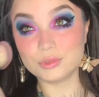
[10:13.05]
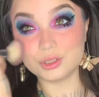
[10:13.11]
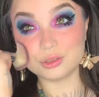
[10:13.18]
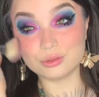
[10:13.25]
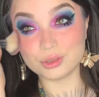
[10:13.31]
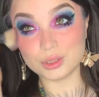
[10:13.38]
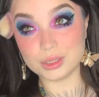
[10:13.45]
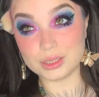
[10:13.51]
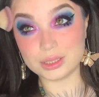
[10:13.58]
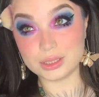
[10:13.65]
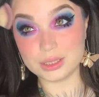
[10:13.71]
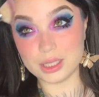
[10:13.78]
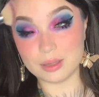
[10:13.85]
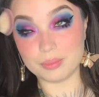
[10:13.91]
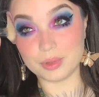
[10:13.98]
Just really
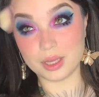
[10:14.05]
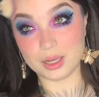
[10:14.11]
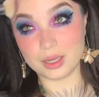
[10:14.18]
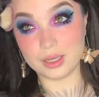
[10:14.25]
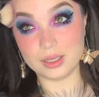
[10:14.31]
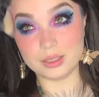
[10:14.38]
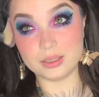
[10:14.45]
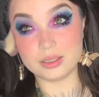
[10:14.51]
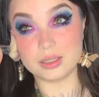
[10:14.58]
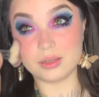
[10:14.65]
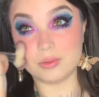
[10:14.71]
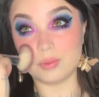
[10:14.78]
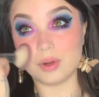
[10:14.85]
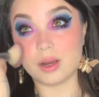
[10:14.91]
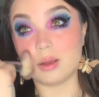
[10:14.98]
stamp that
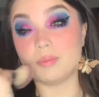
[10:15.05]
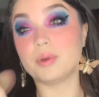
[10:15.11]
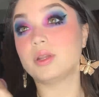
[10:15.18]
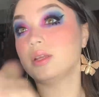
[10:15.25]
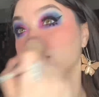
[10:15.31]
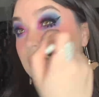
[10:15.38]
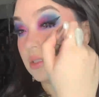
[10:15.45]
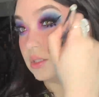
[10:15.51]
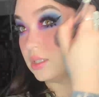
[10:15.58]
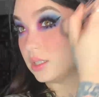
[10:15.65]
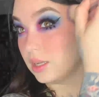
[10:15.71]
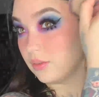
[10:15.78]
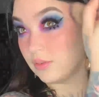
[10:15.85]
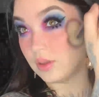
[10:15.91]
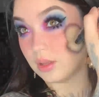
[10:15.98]
into where I put it just
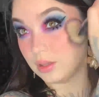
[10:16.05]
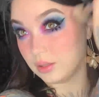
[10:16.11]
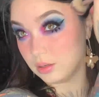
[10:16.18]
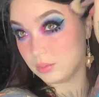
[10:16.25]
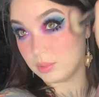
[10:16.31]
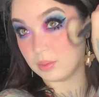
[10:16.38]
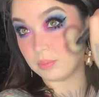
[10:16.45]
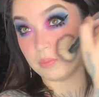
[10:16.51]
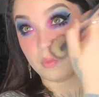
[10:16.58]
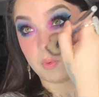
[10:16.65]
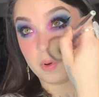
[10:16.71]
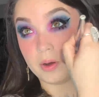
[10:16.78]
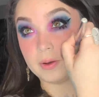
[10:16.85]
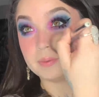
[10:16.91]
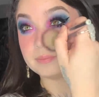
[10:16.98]
to give it a little bit
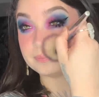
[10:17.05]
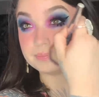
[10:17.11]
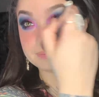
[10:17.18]
more.